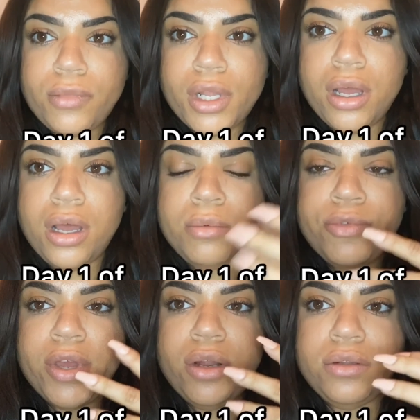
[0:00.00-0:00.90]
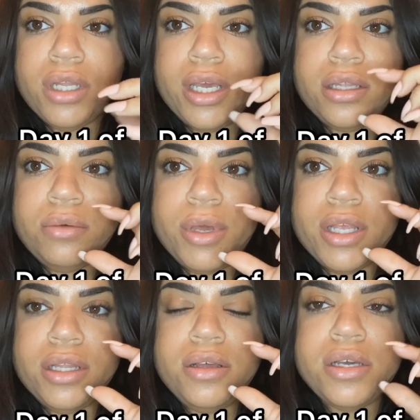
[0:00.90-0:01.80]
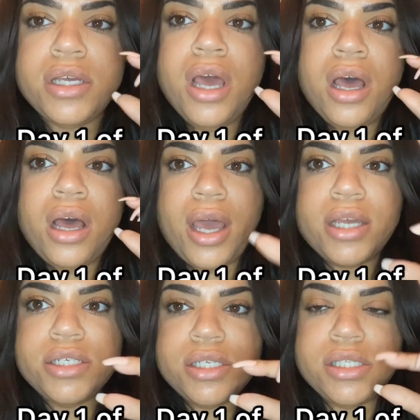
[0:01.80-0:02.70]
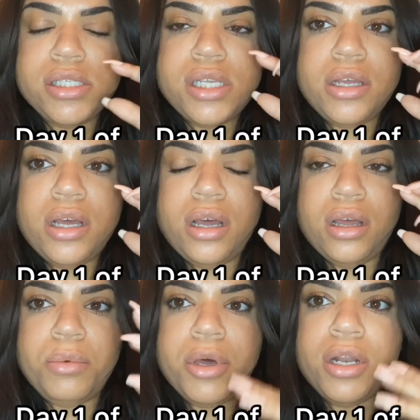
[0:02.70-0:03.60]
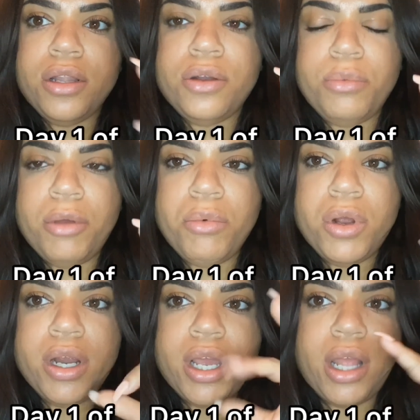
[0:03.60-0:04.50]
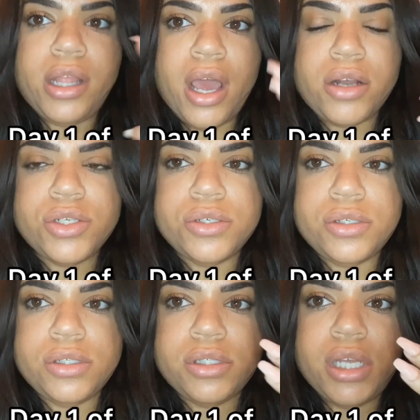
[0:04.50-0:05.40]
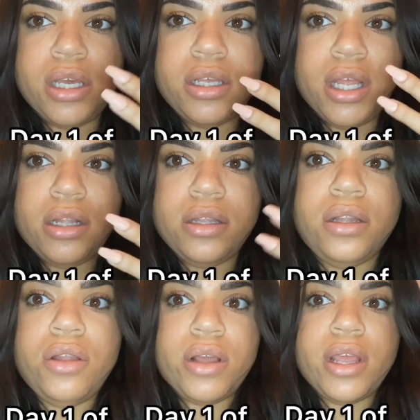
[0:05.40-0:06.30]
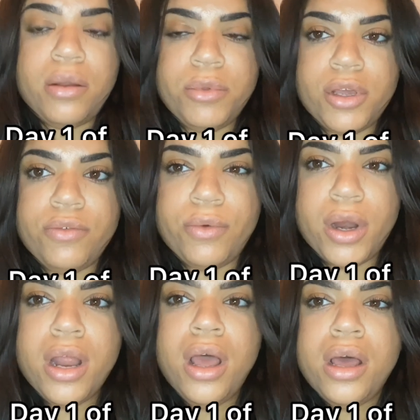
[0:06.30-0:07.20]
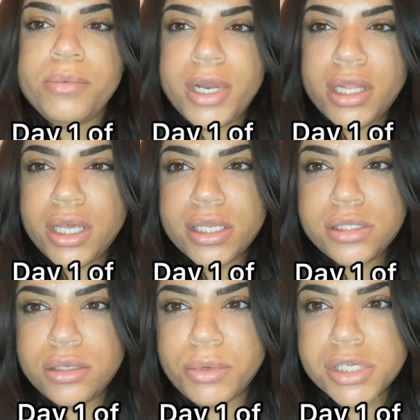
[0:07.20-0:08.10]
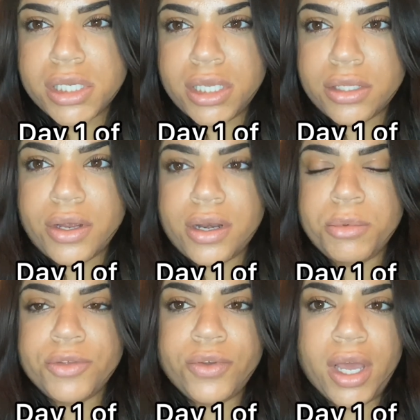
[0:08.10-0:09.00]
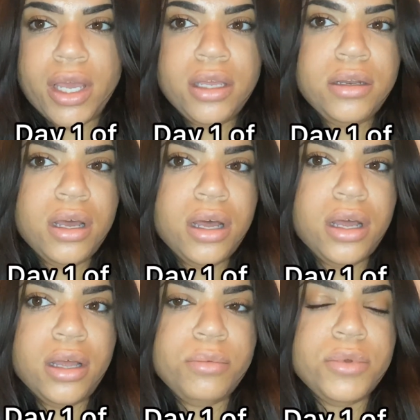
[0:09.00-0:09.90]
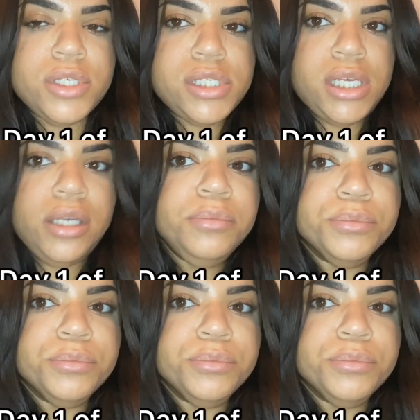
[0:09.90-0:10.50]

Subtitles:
if I don't like the way they look, I could just put a little bit more and get the actual get the look that I'm looking for. But I think in 2 weeks I think they're gonna be fine. We'll see.